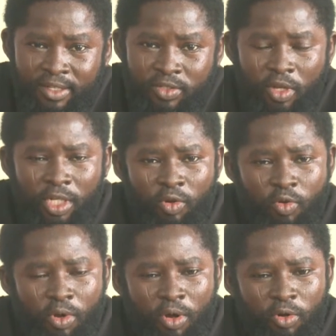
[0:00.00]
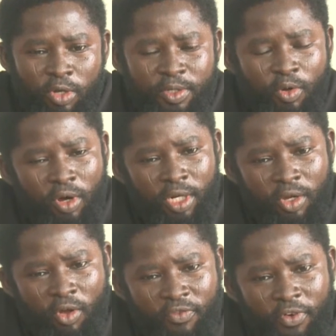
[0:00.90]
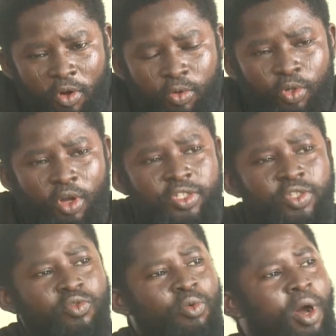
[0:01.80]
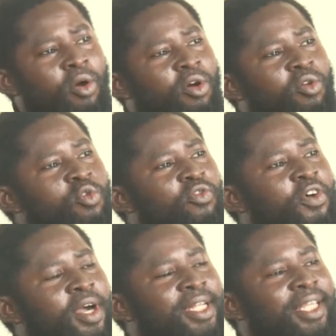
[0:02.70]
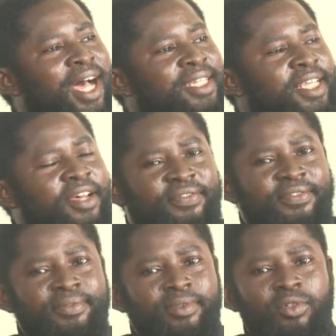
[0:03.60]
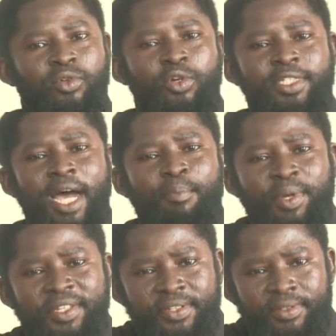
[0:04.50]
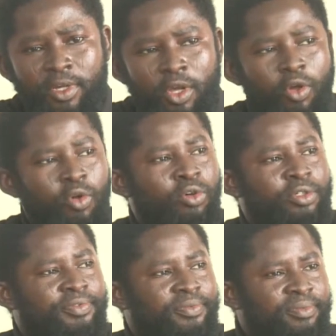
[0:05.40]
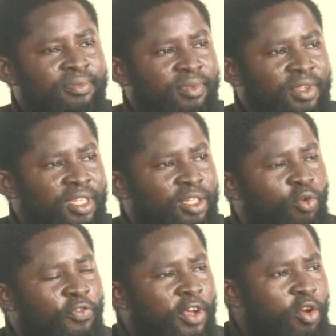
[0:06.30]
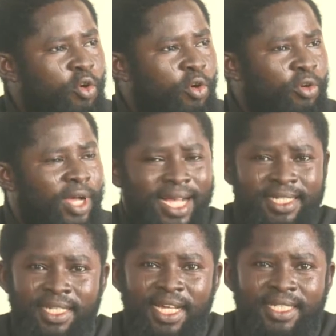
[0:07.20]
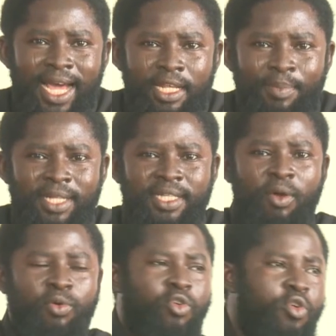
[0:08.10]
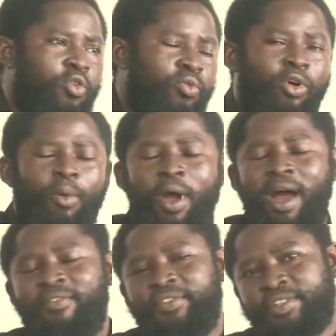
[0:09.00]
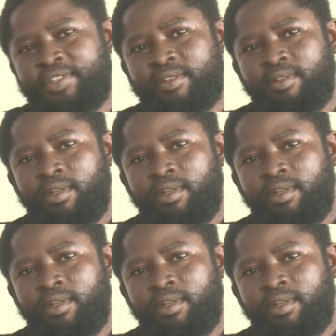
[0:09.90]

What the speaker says: So the look, we lose, we can't go for road, we can't see woman, we can't look, forget ourselves, go jam person. We feel look accidentally, by the time we look, we come out our face.